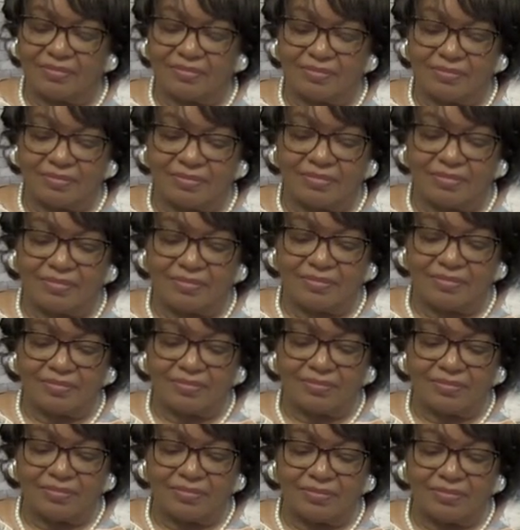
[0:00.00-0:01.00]

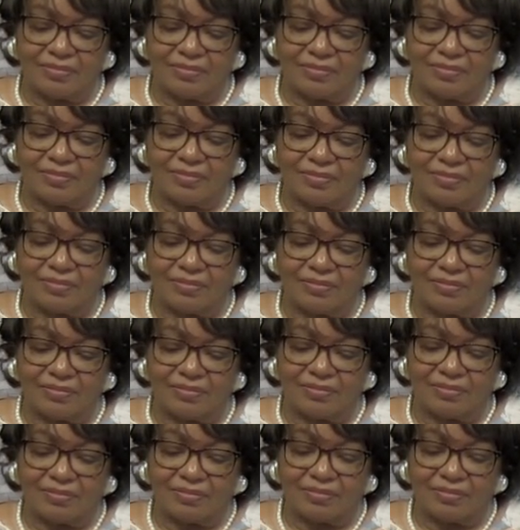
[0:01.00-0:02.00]

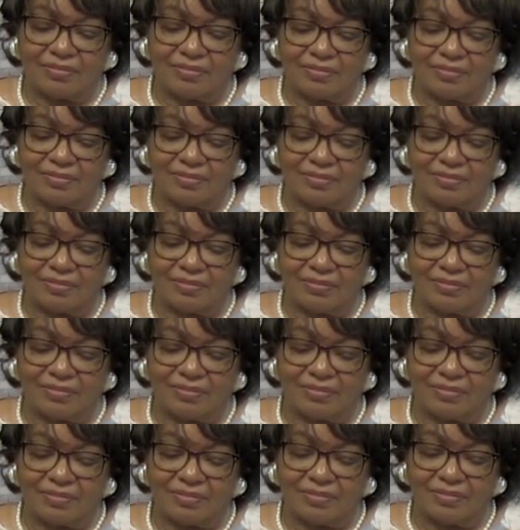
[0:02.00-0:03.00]

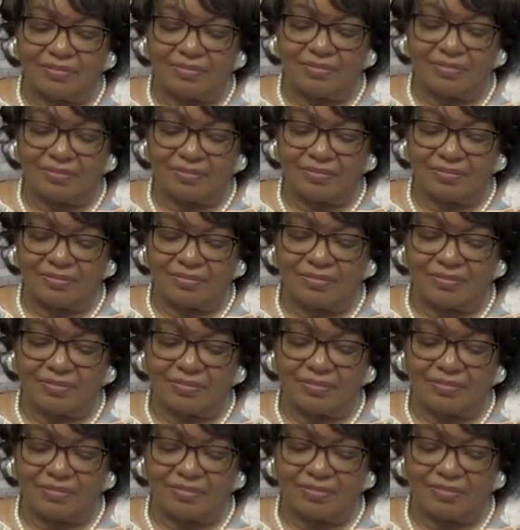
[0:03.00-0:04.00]

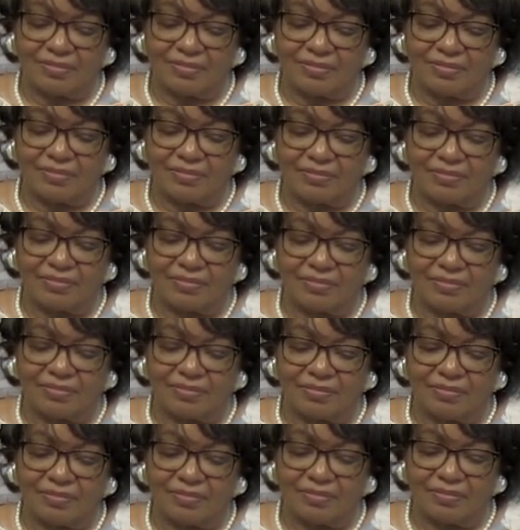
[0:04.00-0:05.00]

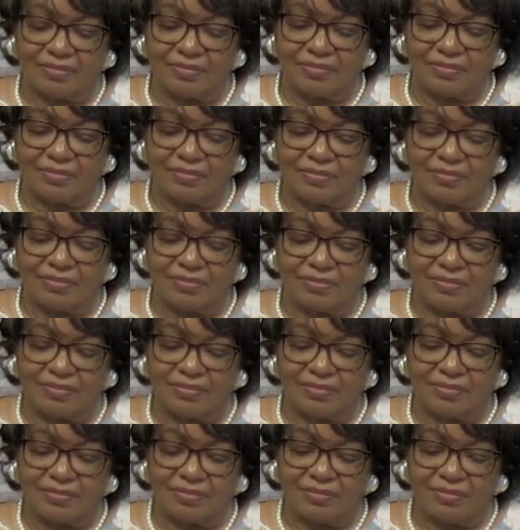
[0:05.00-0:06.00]

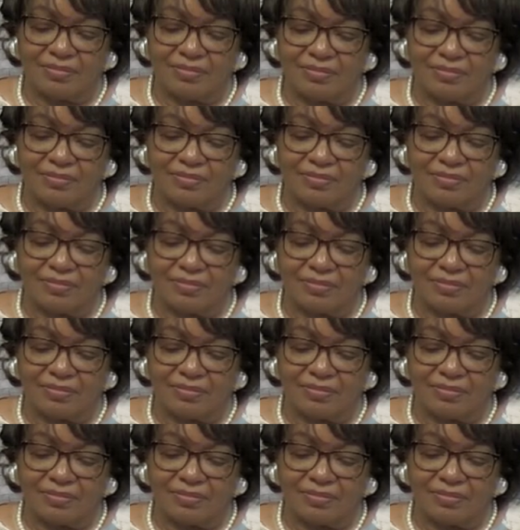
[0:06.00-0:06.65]
This person isn't speaking.